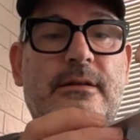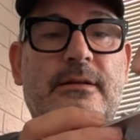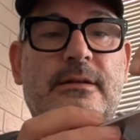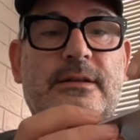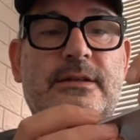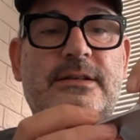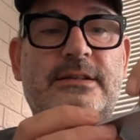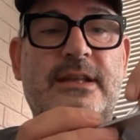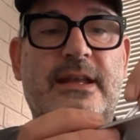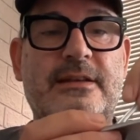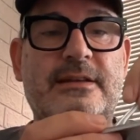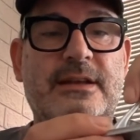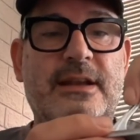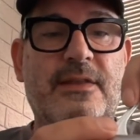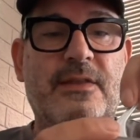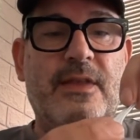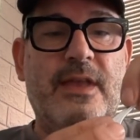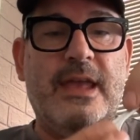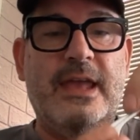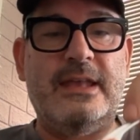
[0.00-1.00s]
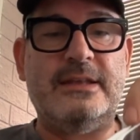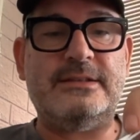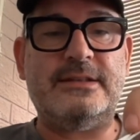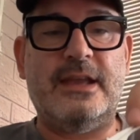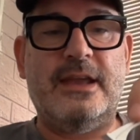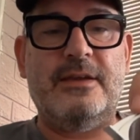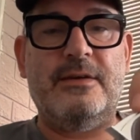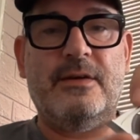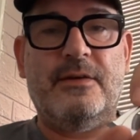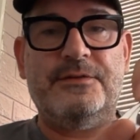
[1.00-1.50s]
stand in there,
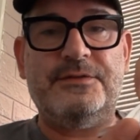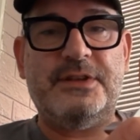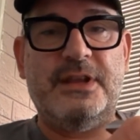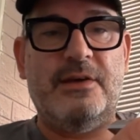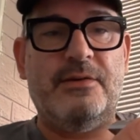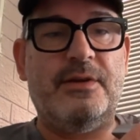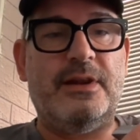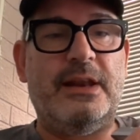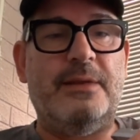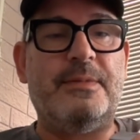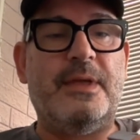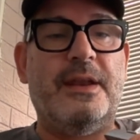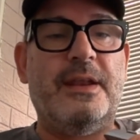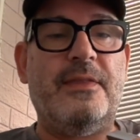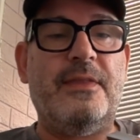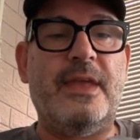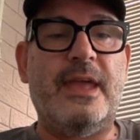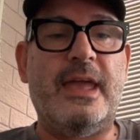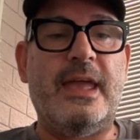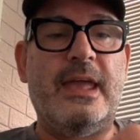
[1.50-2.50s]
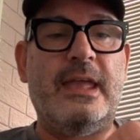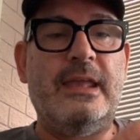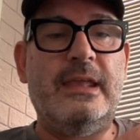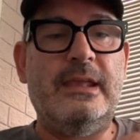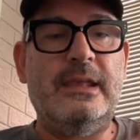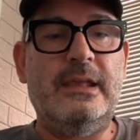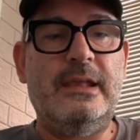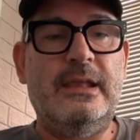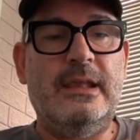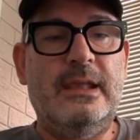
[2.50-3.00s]
so obviously I'll clip that in there,
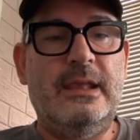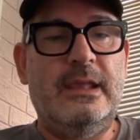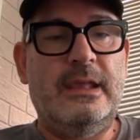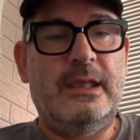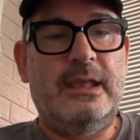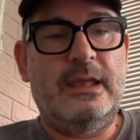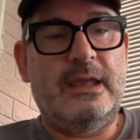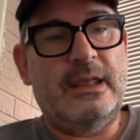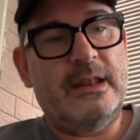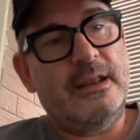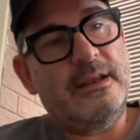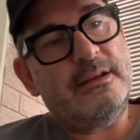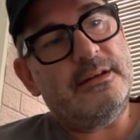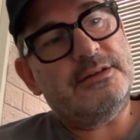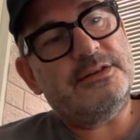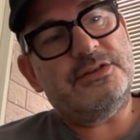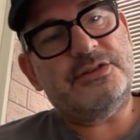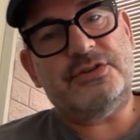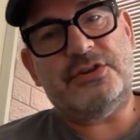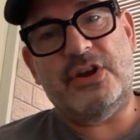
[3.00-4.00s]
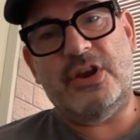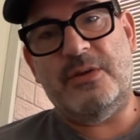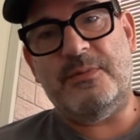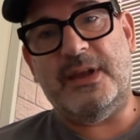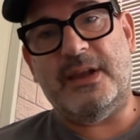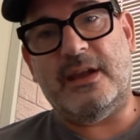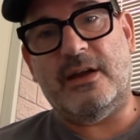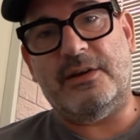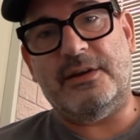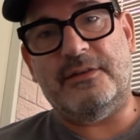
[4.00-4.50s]
and I assume
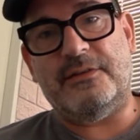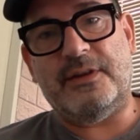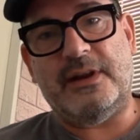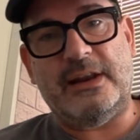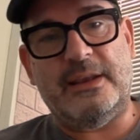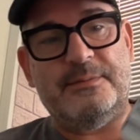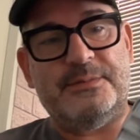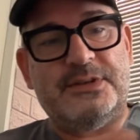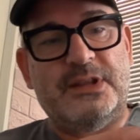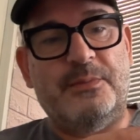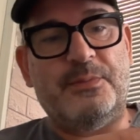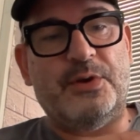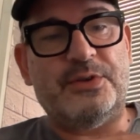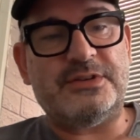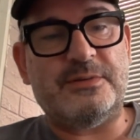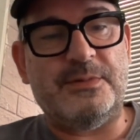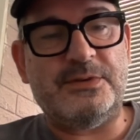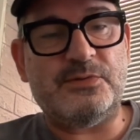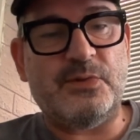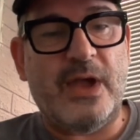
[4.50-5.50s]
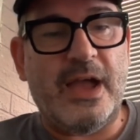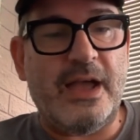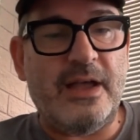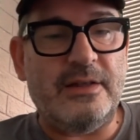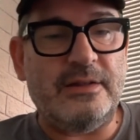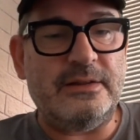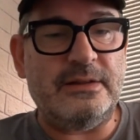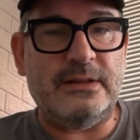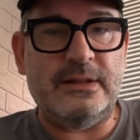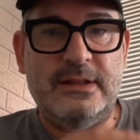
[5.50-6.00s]
it kind of clips at the bottom as
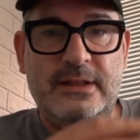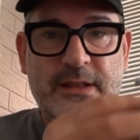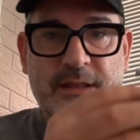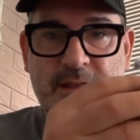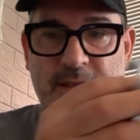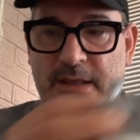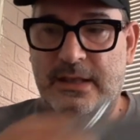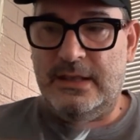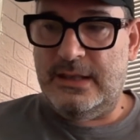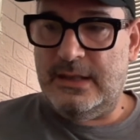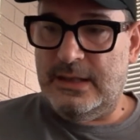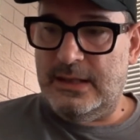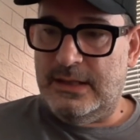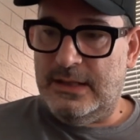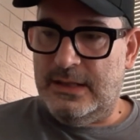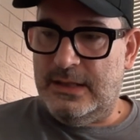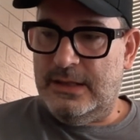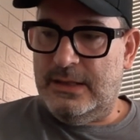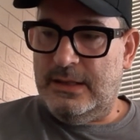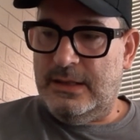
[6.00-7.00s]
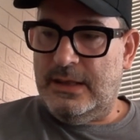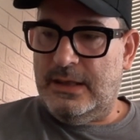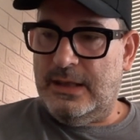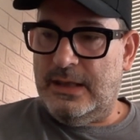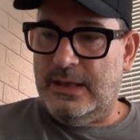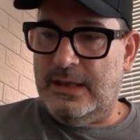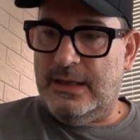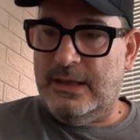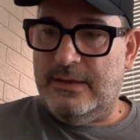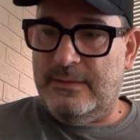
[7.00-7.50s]
well.
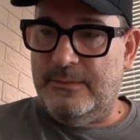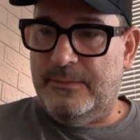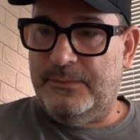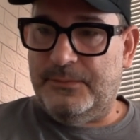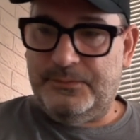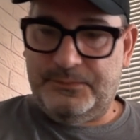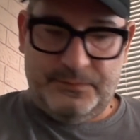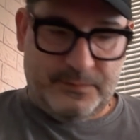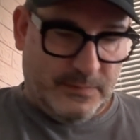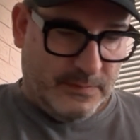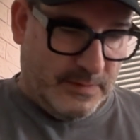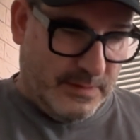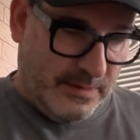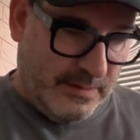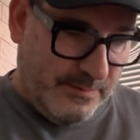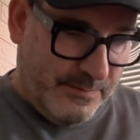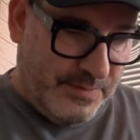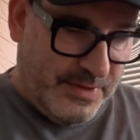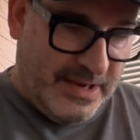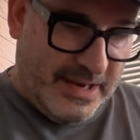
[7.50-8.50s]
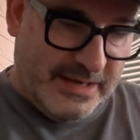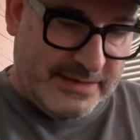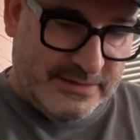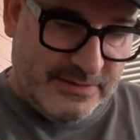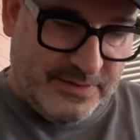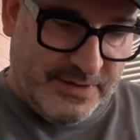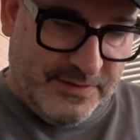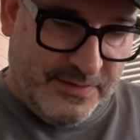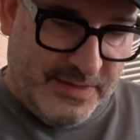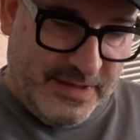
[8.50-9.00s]
But let's
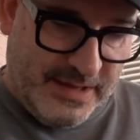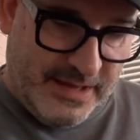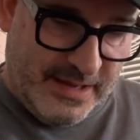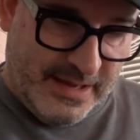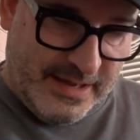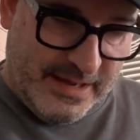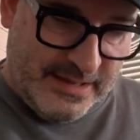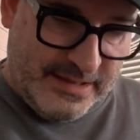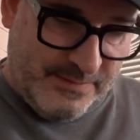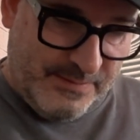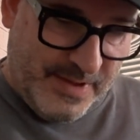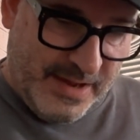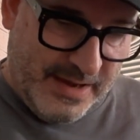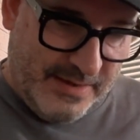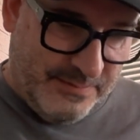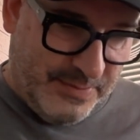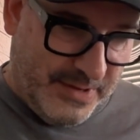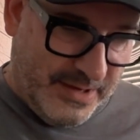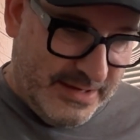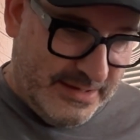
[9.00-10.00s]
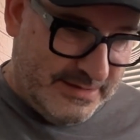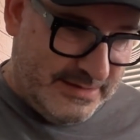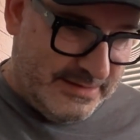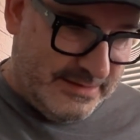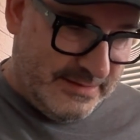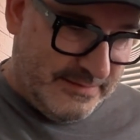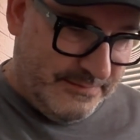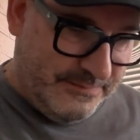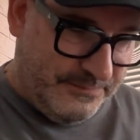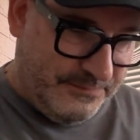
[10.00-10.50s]
look at the main
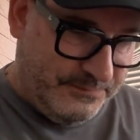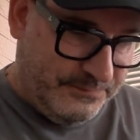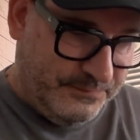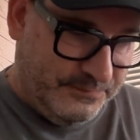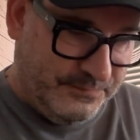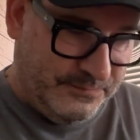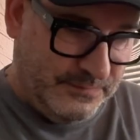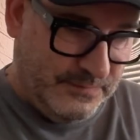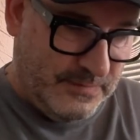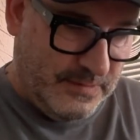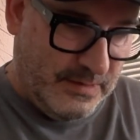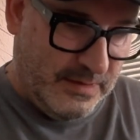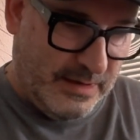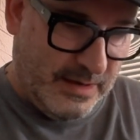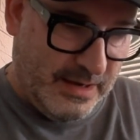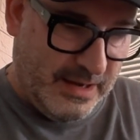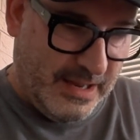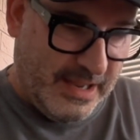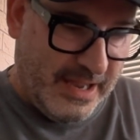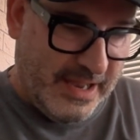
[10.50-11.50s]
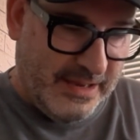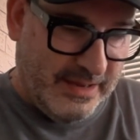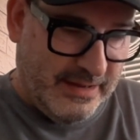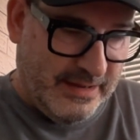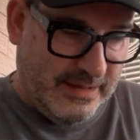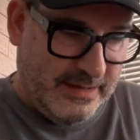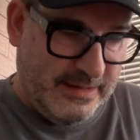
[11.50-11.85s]
piece. Okay,